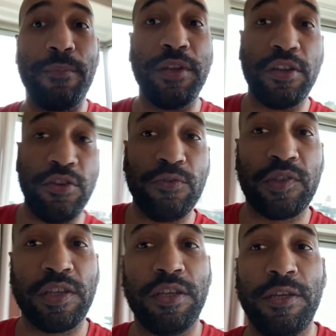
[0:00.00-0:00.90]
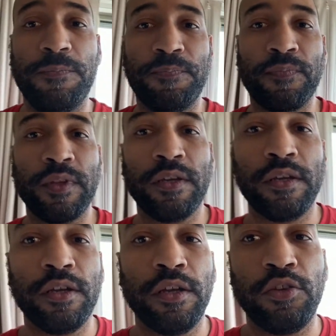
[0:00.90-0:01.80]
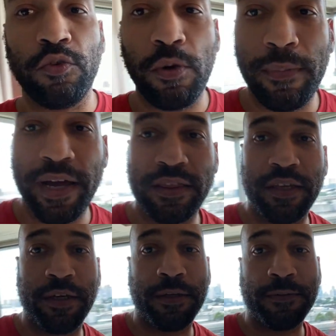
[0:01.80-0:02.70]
in a new city, doing my thing,